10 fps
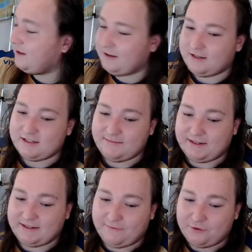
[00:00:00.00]

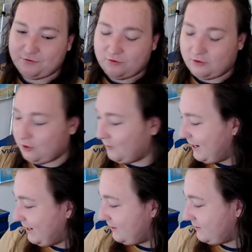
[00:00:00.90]
SmackDown vs. Raw
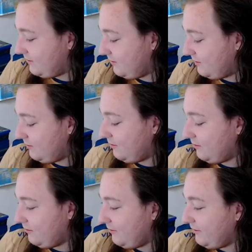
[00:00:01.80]
08.
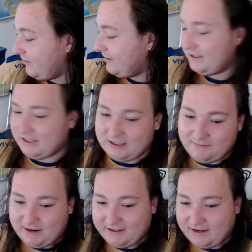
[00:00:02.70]

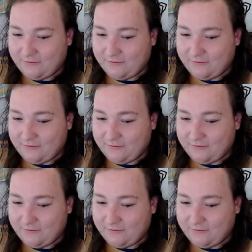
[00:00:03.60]
SmackDown